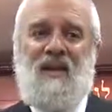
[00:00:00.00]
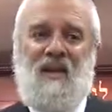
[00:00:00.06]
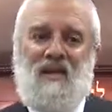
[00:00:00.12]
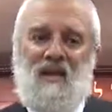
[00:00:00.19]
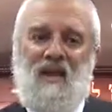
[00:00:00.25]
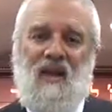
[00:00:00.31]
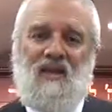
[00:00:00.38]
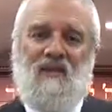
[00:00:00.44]

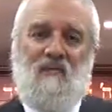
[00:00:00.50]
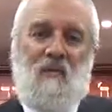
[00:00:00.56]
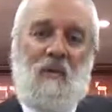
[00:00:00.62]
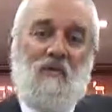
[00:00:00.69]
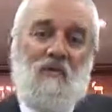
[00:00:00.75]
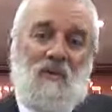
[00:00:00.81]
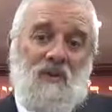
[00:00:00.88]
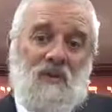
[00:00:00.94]
It has
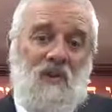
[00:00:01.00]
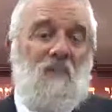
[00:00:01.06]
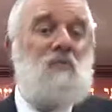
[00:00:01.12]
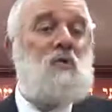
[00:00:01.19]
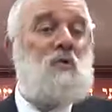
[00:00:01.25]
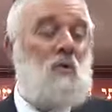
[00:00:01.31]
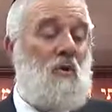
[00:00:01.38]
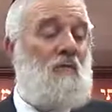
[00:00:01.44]
formed
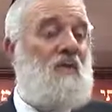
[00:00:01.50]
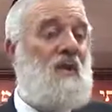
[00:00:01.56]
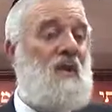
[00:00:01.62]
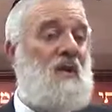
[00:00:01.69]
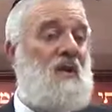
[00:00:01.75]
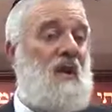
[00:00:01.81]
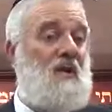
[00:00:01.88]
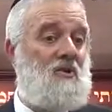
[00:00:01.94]
some sort of a
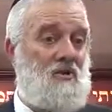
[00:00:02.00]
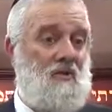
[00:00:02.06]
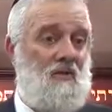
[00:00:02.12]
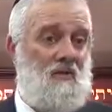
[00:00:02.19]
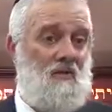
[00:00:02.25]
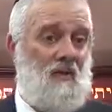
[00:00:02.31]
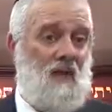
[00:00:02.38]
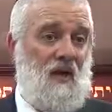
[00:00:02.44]
connection.
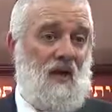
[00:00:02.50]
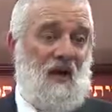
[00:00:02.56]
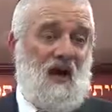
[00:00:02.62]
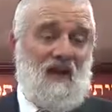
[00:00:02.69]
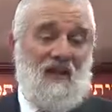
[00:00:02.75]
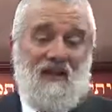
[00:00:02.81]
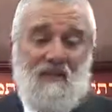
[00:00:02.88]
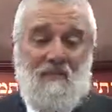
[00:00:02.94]

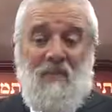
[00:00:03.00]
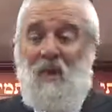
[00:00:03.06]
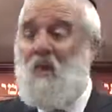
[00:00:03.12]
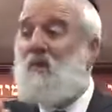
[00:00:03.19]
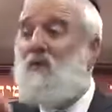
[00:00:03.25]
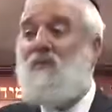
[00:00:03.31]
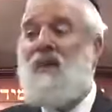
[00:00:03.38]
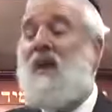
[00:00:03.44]
And in the
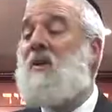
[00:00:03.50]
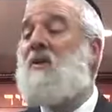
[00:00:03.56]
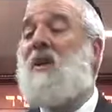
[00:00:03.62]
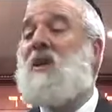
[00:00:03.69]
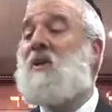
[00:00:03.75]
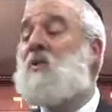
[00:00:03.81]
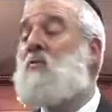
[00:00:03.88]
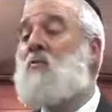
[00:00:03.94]
merit of that
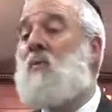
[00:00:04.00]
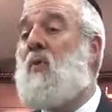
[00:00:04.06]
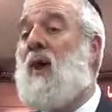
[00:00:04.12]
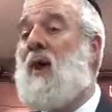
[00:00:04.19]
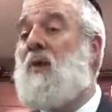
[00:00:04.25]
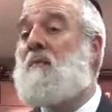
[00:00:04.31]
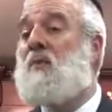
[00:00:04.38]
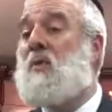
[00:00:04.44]
connection,
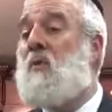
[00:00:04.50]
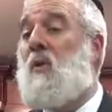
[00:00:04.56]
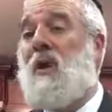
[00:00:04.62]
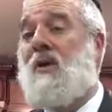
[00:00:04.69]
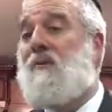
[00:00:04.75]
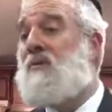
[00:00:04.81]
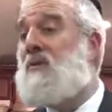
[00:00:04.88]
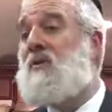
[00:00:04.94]
perhaps he
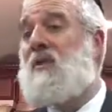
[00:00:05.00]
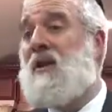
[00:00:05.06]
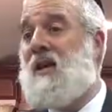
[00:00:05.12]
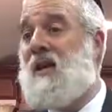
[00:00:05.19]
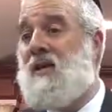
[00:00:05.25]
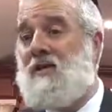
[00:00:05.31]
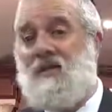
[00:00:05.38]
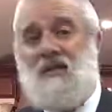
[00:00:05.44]
will have good
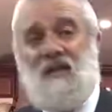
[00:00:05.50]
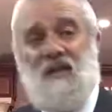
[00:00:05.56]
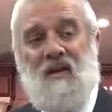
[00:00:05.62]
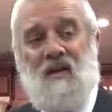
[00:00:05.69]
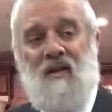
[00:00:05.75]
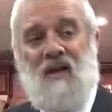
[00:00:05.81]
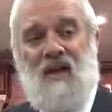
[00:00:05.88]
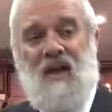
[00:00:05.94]
kids.
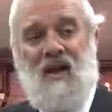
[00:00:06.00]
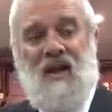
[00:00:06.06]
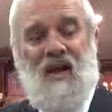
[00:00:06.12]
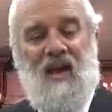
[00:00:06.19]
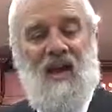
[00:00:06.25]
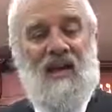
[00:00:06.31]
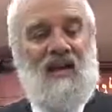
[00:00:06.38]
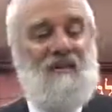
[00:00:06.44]

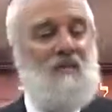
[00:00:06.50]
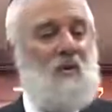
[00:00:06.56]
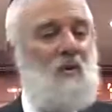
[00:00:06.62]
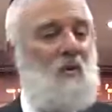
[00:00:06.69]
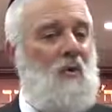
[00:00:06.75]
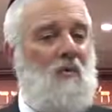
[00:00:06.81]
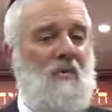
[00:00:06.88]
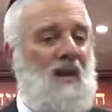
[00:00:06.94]
And even
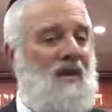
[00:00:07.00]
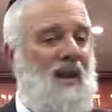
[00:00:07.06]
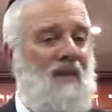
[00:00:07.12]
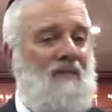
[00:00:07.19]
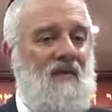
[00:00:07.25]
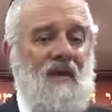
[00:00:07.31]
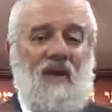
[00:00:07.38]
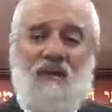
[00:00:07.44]
though he may not
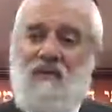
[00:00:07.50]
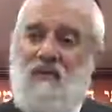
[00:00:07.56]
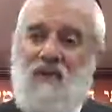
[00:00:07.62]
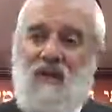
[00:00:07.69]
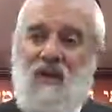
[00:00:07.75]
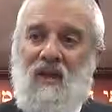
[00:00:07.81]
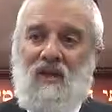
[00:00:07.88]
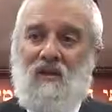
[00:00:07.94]
have done
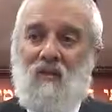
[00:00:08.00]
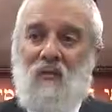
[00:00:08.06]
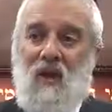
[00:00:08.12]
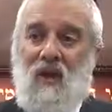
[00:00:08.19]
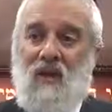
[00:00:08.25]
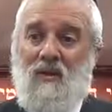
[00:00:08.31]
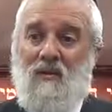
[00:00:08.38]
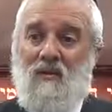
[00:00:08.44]
everything else
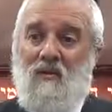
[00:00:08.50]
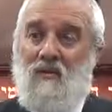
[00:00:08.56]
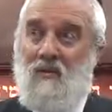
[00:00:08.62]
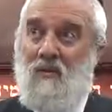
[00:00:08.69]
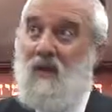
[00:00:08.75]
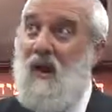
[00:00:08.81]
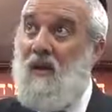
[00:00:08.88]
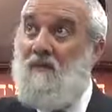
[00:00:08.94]
right,
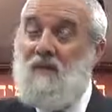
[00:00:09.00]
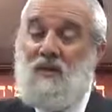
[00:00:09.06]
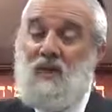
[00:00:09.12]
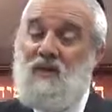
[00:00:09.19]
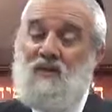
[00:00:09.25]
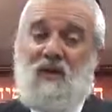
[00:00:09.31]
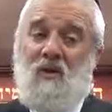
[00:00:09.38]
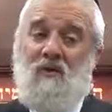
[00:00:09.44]

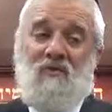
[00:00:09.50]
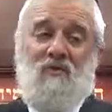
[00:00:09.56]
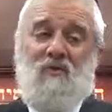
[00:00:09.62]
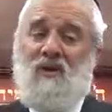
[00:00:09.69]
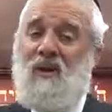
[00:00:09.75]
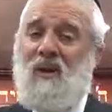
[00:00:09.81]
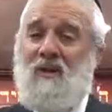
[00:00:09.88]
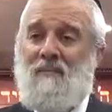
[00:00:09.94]
upstairs they don't
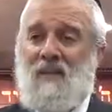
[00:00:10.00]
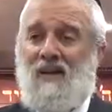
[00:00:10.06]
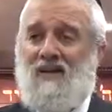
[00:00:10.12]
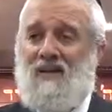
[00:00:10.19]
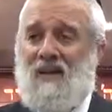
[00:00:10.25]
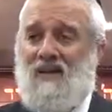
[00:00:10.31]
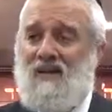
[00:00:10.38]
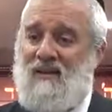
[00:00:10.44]
forget
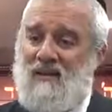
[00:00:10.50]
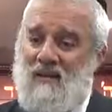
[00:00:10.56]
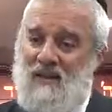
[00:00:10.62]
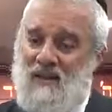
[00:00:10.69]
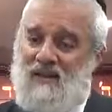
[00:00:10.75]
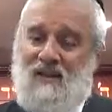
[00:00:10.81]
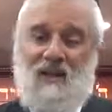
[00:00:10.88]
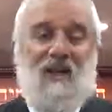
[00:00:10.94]
about that.
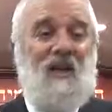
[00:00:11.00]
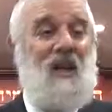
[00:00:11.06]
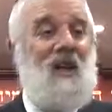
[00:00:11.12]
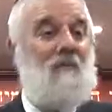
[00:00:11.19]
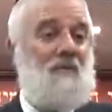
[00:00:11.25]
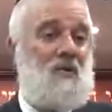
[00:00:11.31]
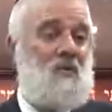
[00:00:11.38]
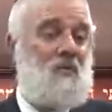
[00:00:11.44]
It's an
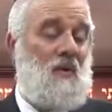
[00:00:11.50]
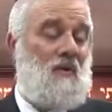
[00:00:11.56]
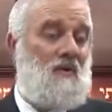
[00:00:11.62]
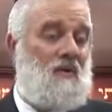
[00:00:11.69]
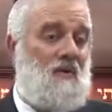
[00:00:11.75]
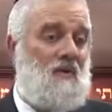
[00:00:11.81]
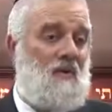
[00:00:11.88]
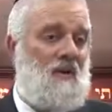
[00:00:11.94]

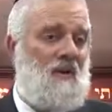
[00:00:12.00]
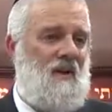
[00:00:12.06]
accomplishment.